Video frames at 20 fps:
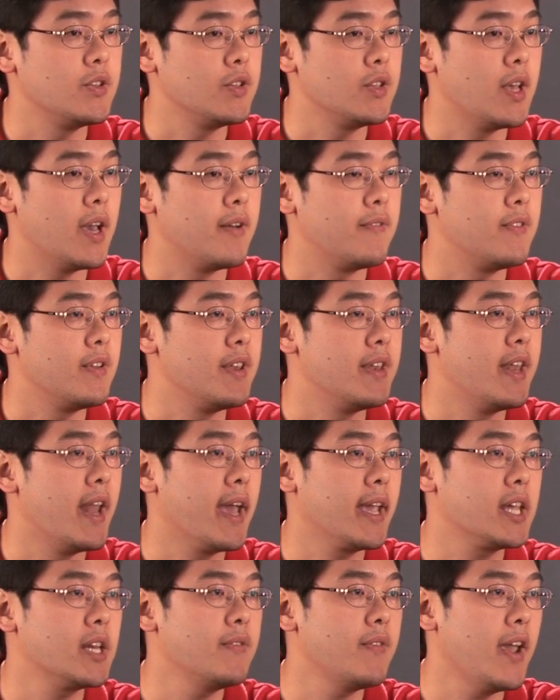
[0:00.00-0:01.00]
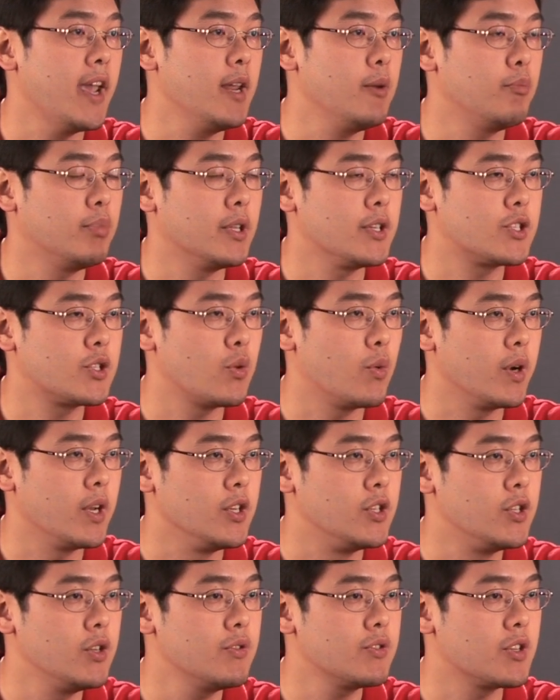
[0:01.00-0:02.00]
You have negative 8 plus
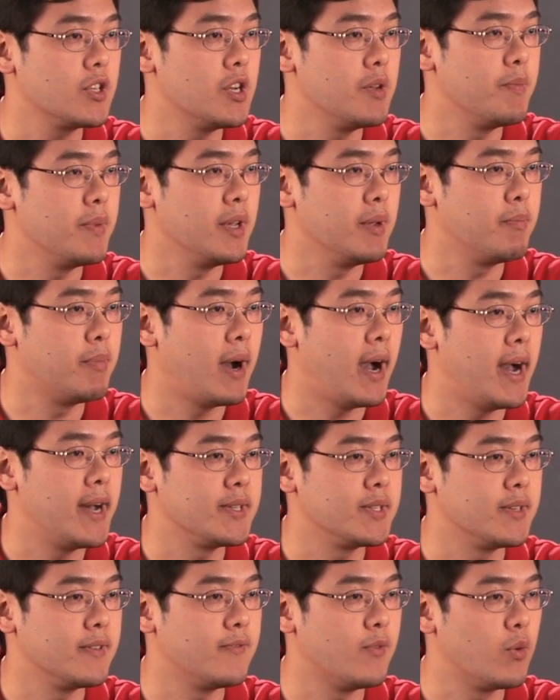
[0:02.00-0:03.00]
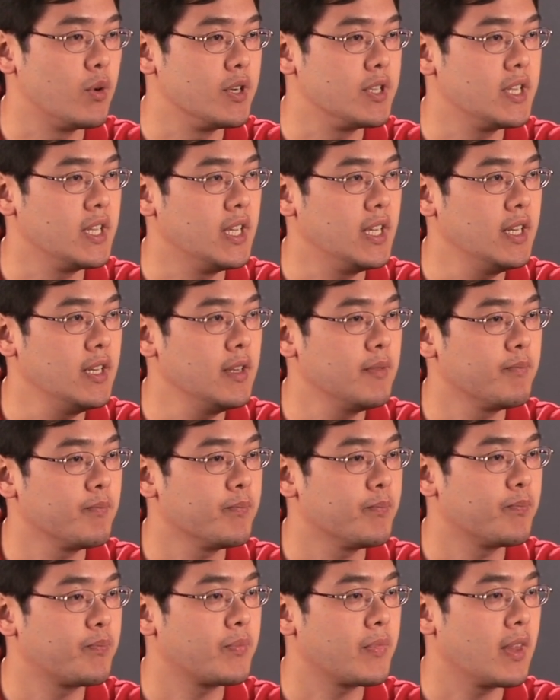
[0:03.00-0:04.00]
22 is going to be positive 14
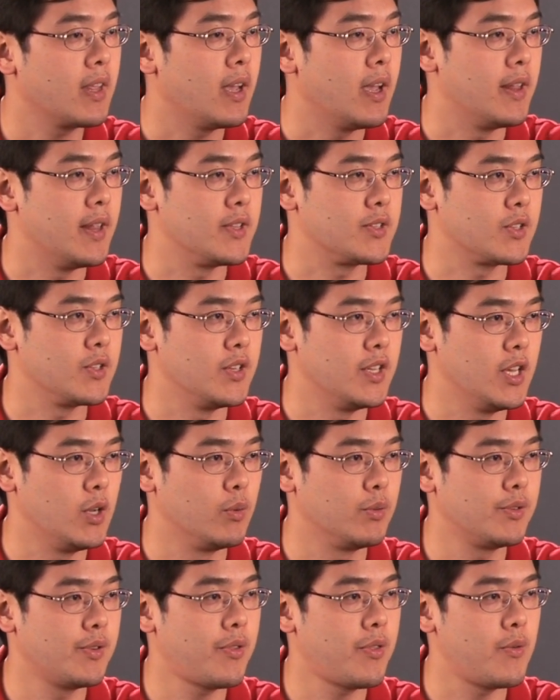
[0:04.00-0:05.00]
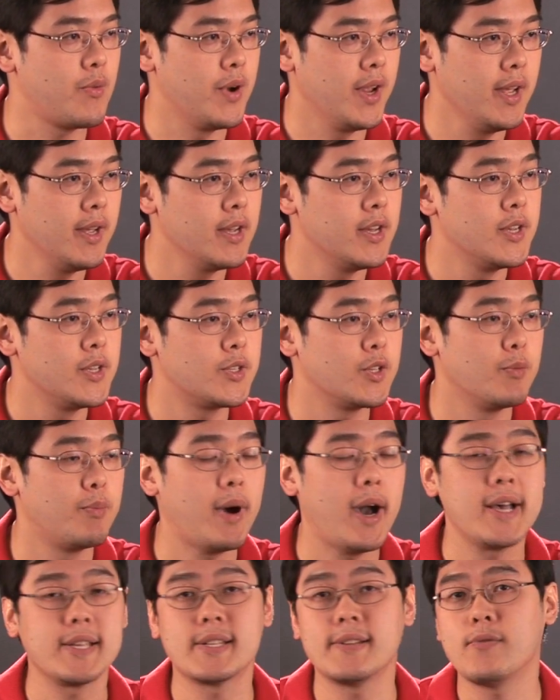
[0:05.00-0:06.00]
and that's going to equal to 3. So
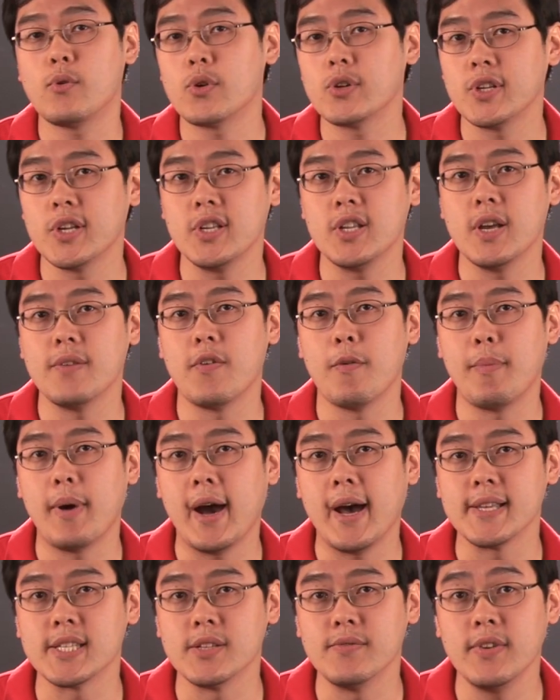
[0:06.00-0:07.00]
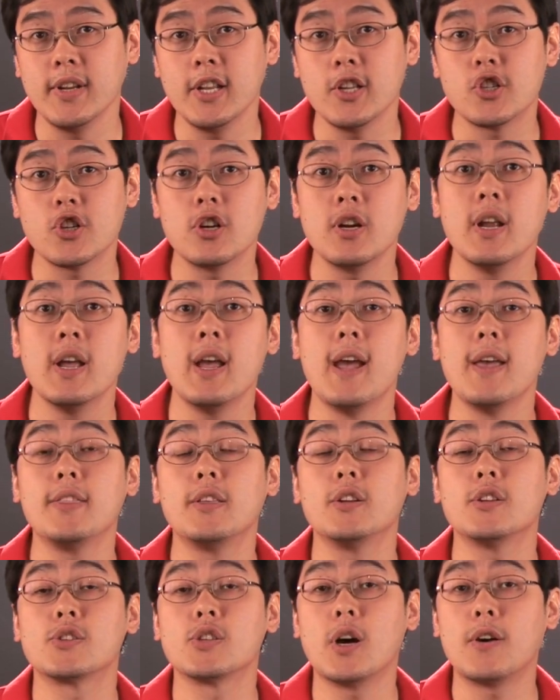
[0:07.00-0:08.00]
positive 14, you have a positive integer, and
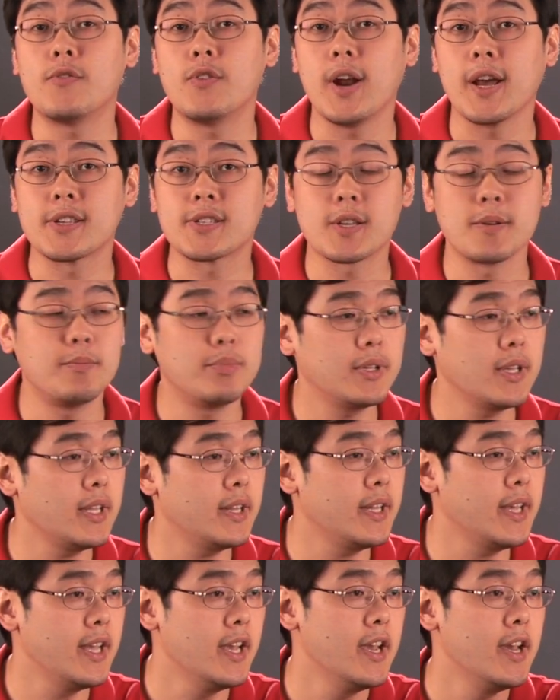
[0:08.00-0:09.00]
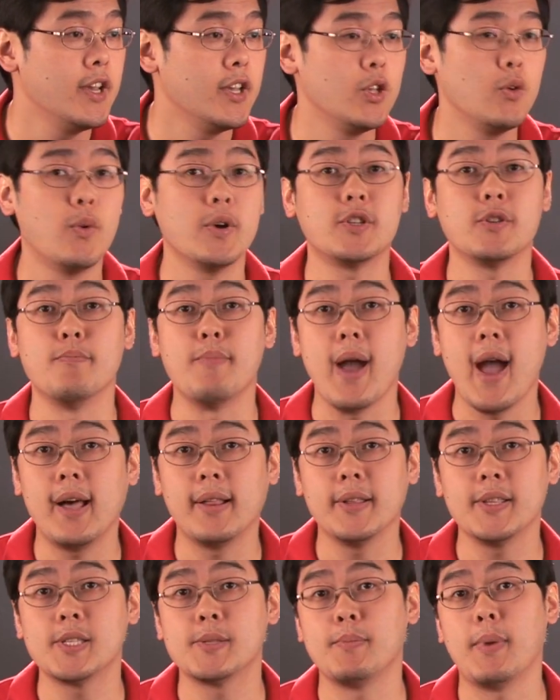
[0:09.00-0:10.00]
then to solve for x completely, you want to
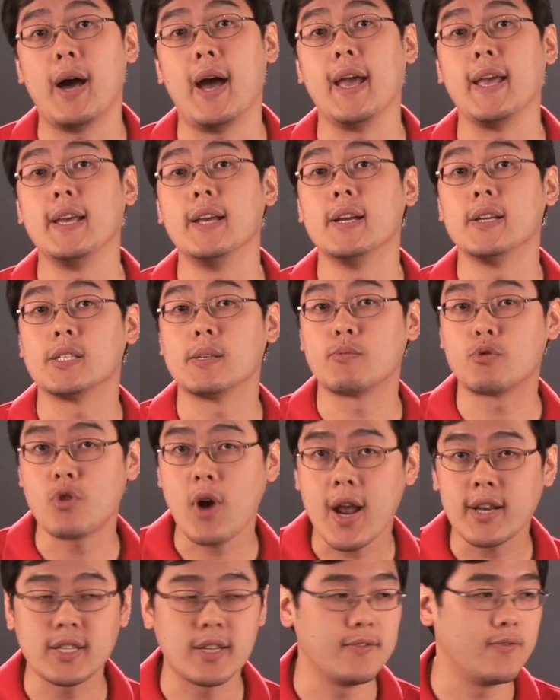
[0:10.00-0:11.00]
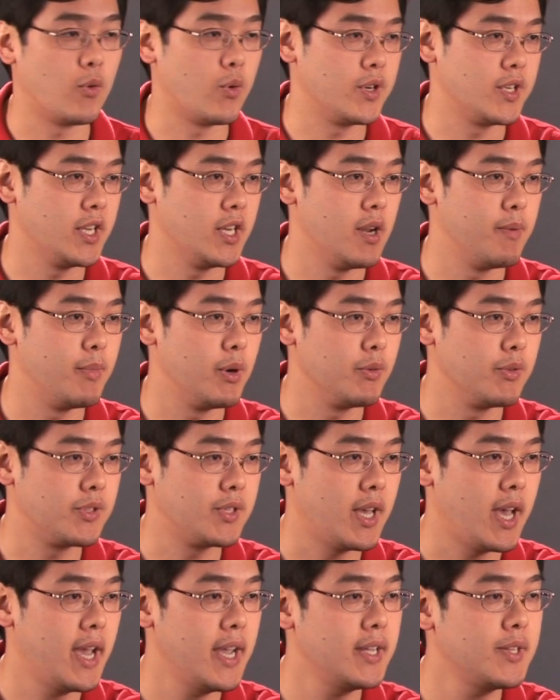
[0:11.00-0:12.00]
balance by subtracting 14 on both
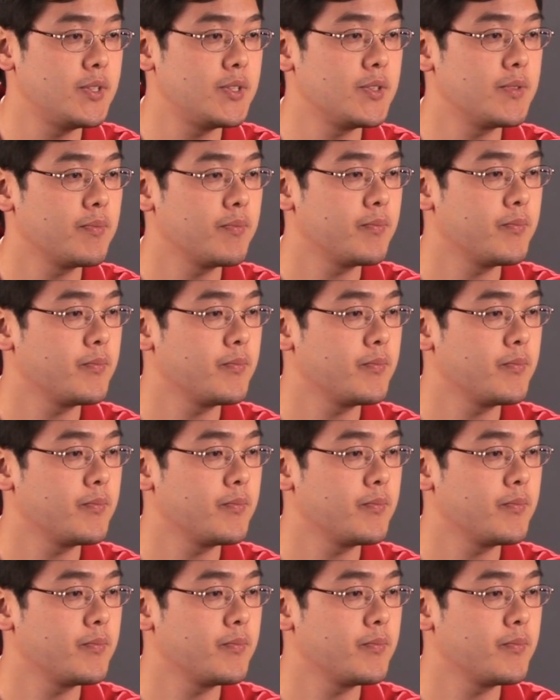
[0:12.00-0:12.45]
sides.